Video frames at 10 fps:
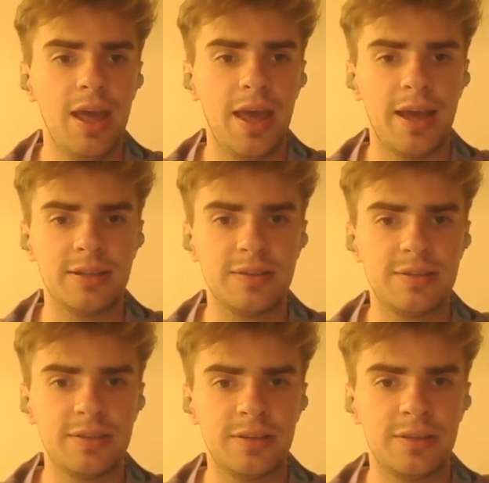And
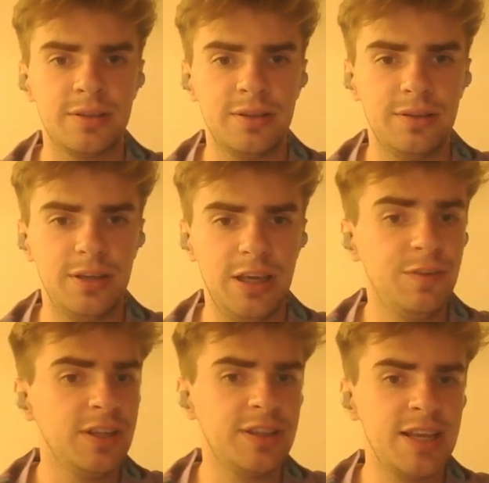
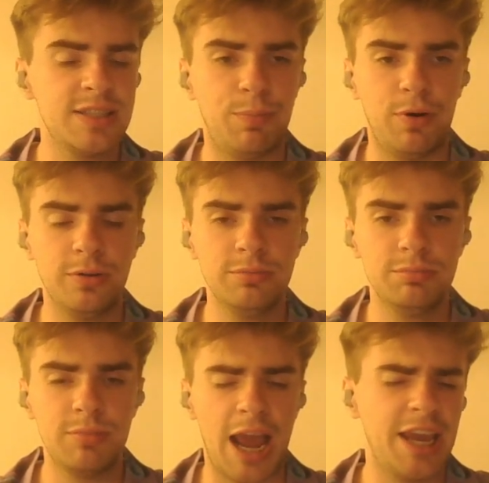if he takes the pawn,
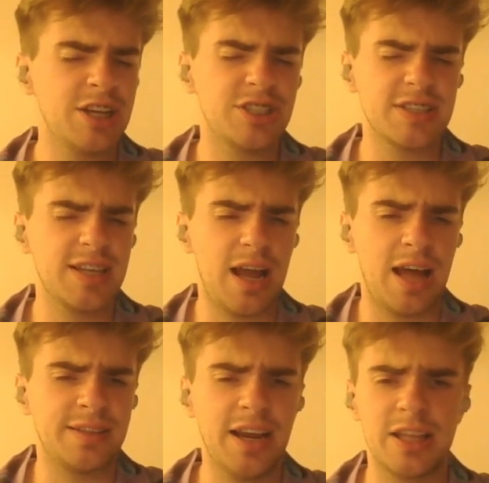I can just
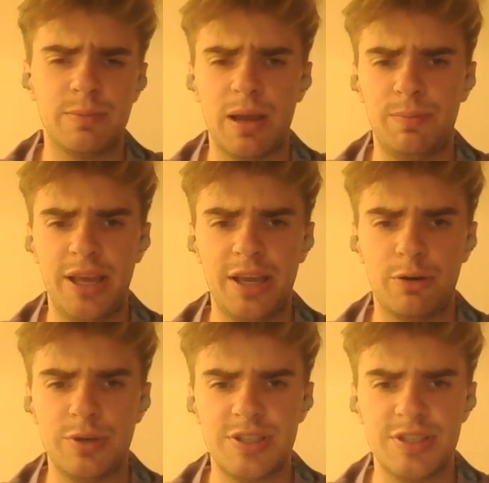attack it by playing
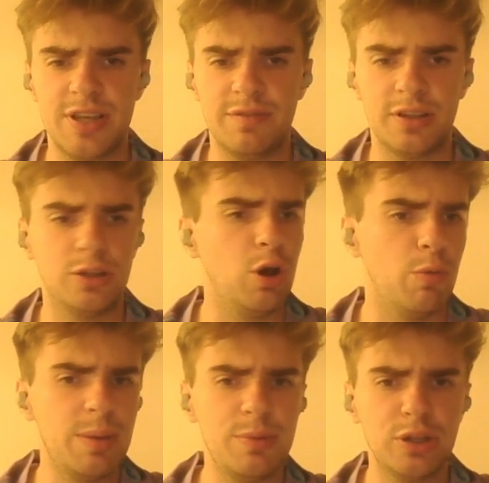queen c7. No,
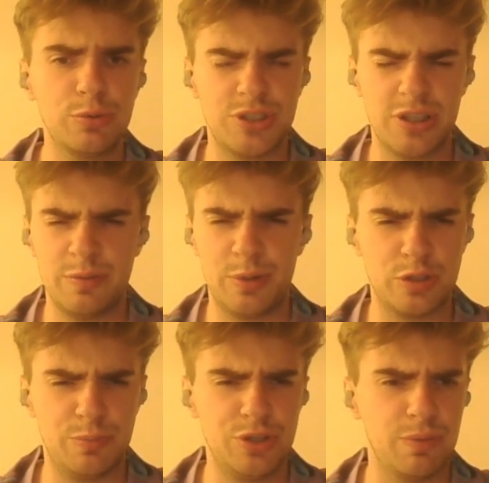maybe not queen c7
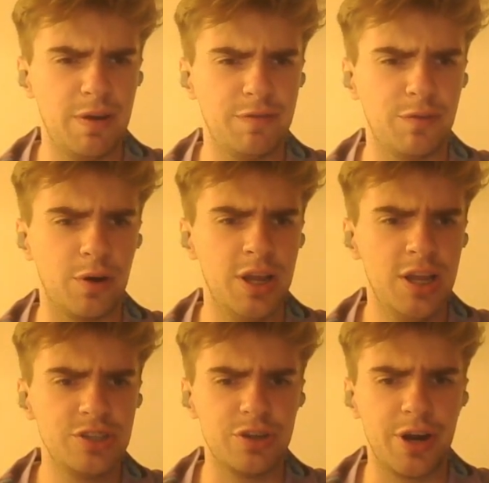because bishop f4.
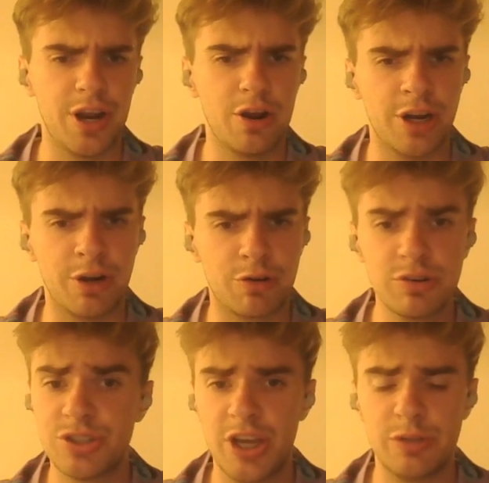Sorry,
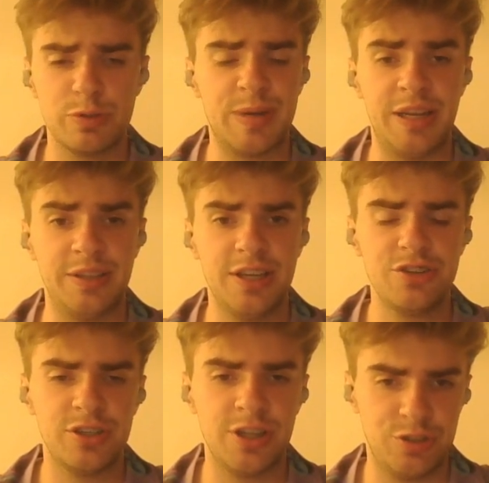rook c8 was my
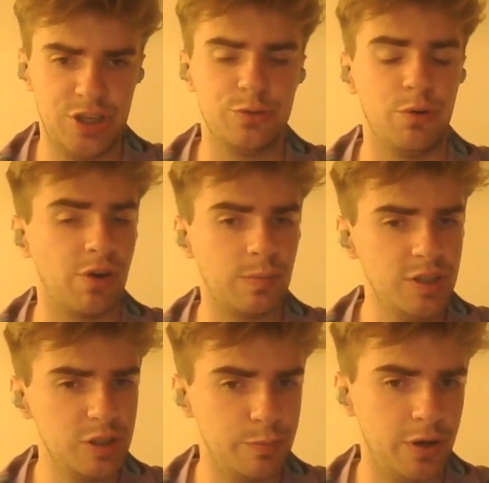intention, and just to grab
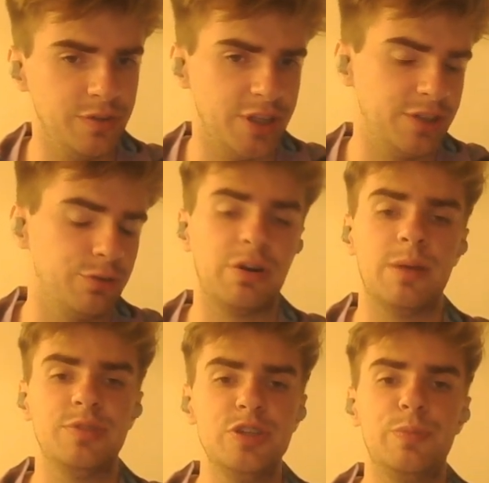this pawn, then to
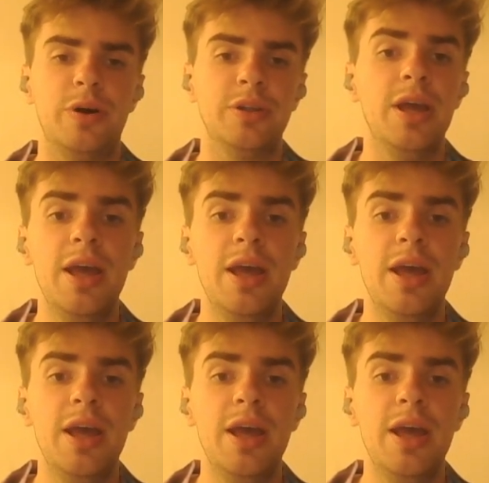grab this pawn.